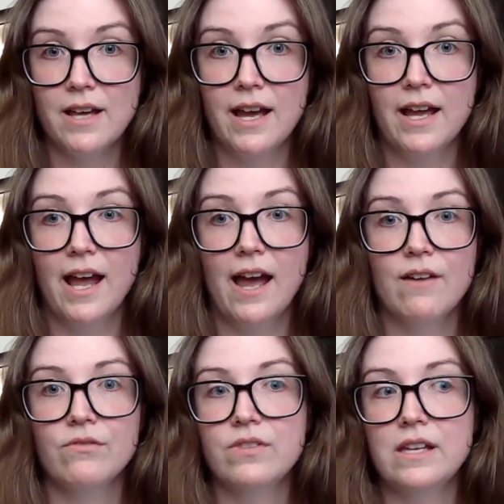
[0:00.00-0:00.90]
I
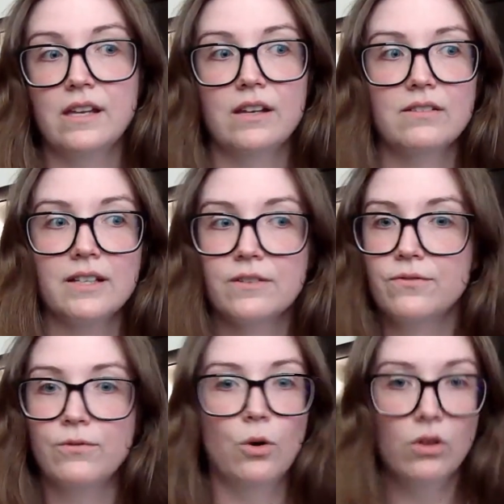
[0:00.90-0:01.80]
have the
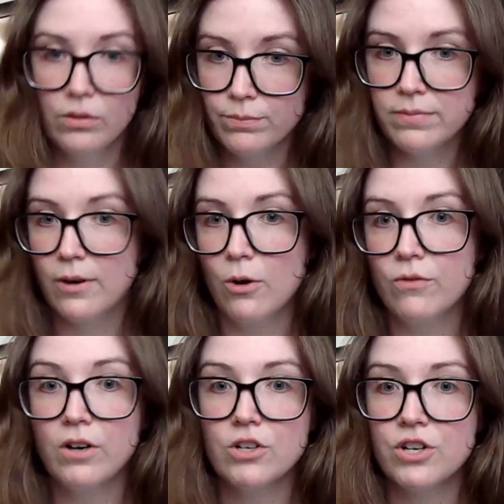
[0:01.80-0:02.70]
full pro
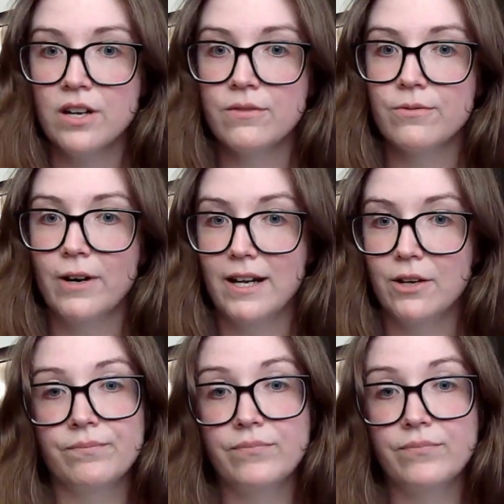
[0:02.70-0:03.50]
version right now.